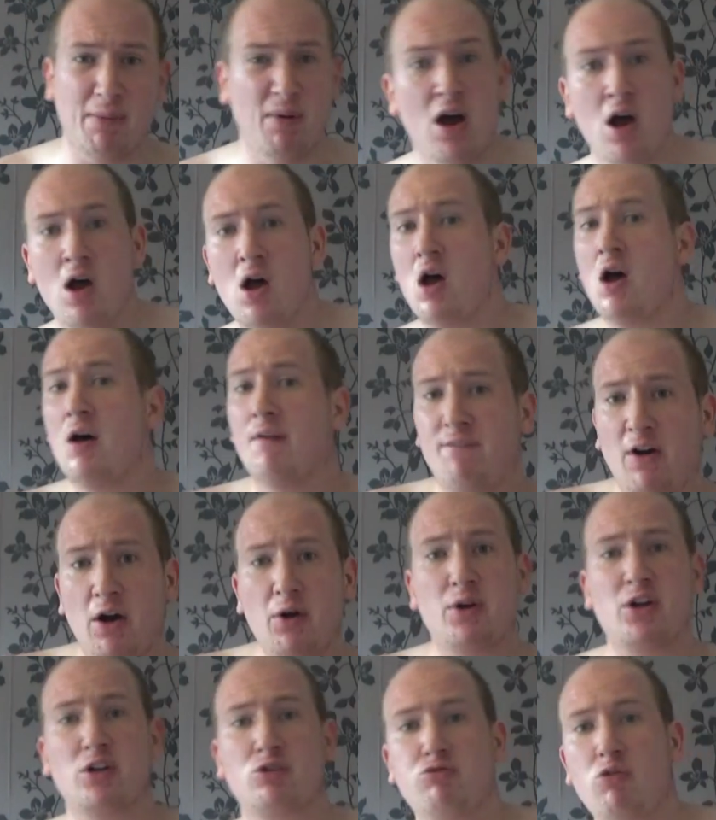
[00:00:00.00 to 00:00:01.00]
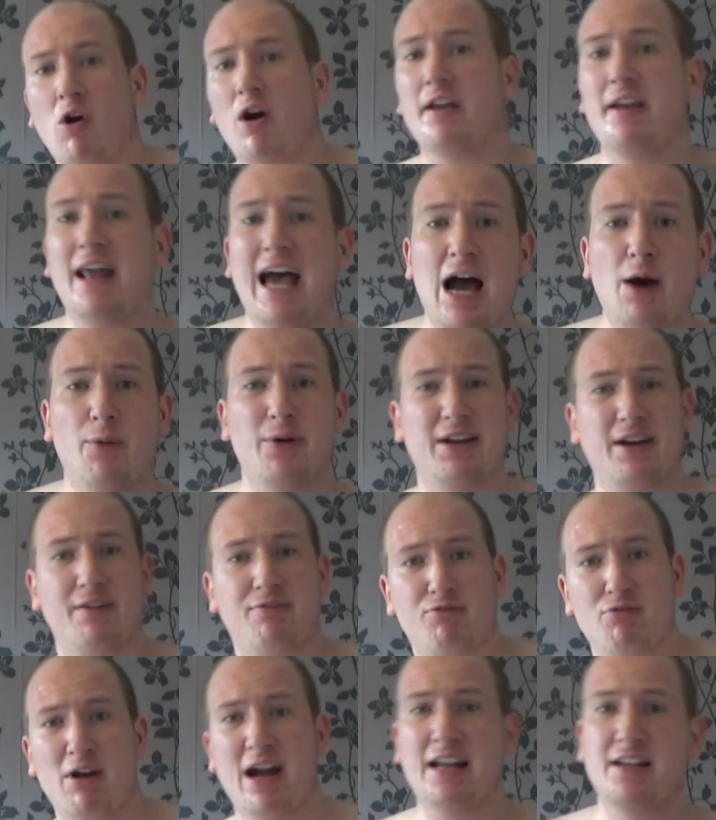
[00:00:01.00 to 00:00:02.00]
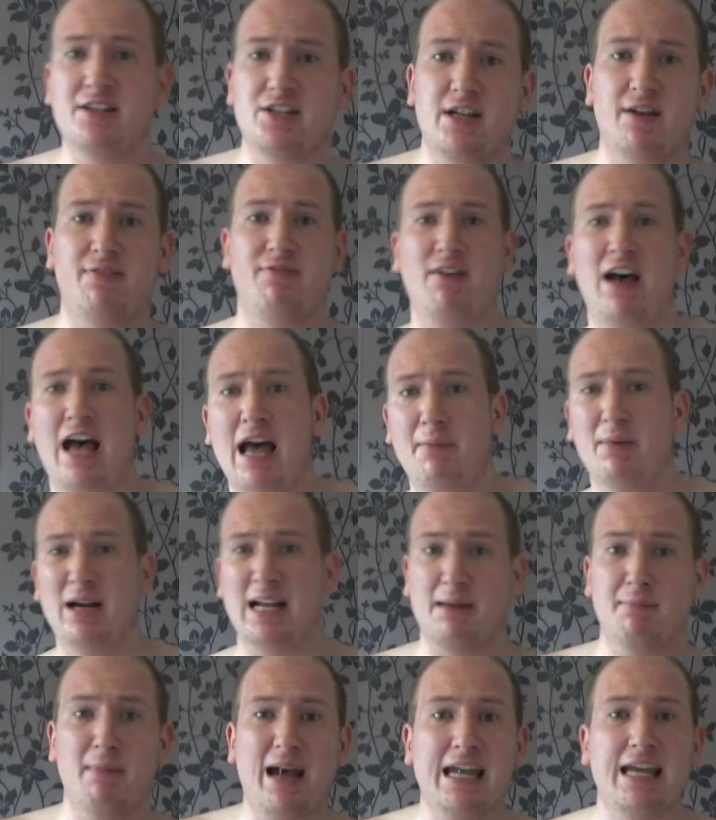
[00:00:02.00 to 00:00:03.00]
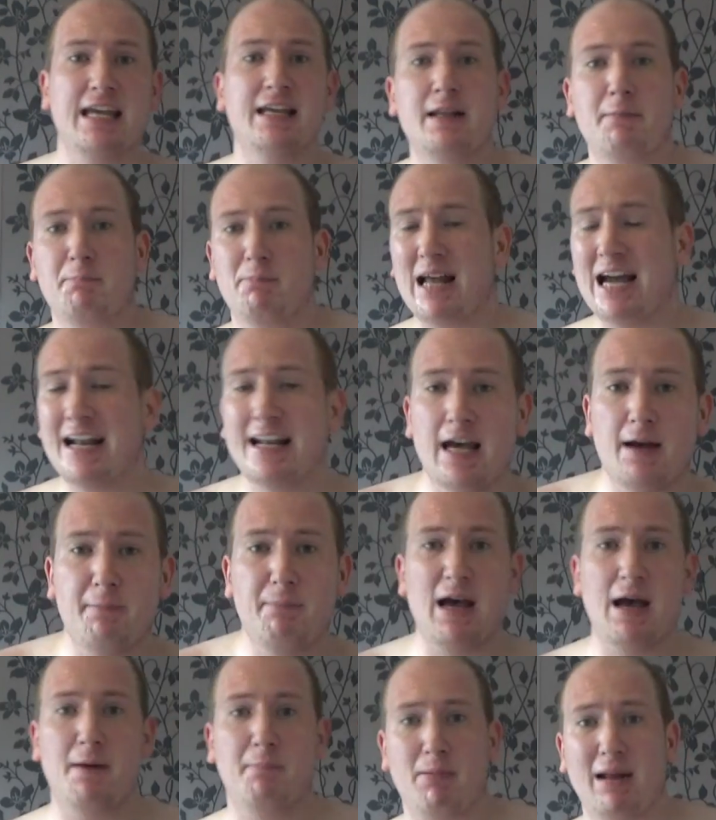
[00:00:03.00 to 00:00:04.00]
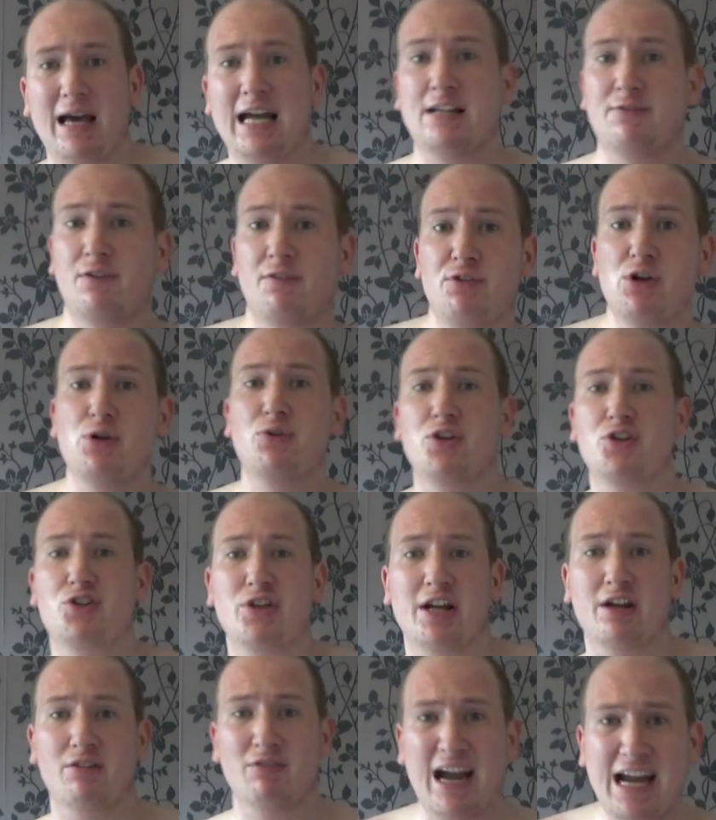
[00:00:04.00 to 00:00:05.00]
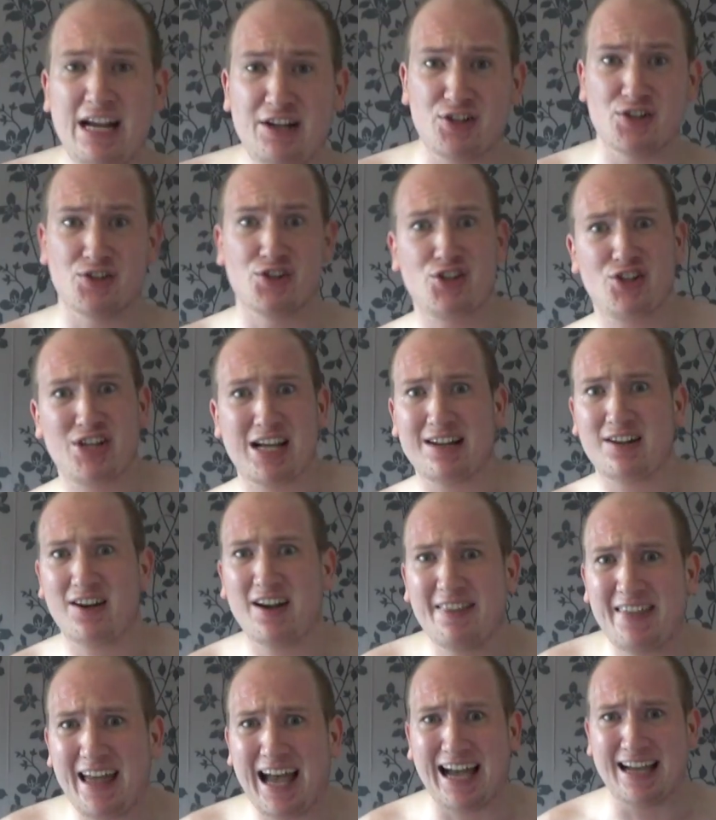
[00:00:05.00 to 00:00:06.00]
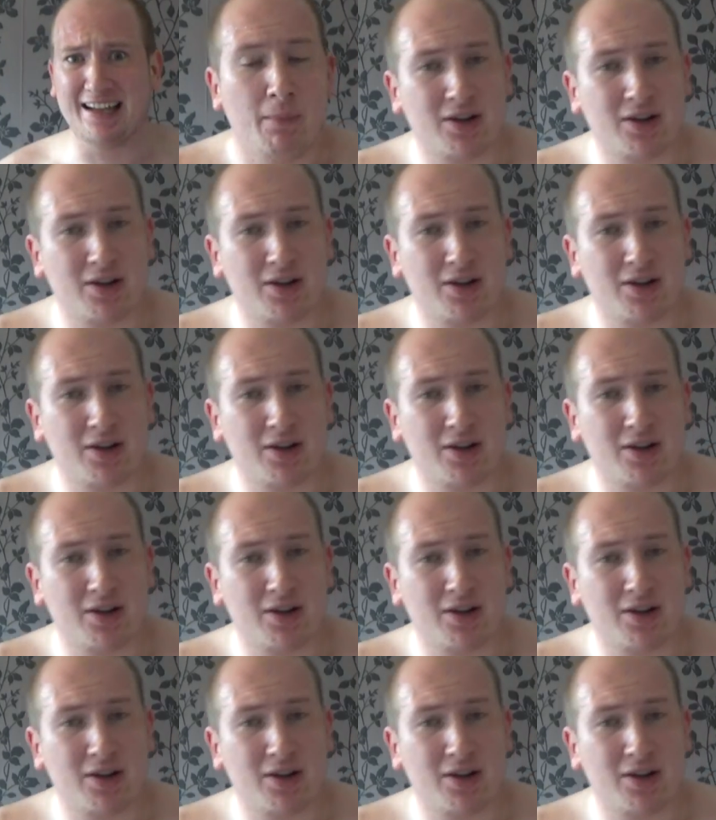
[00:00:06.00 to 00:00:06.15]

Focus right now on your friends, your family, making the planet a better place for future generations, shit like that.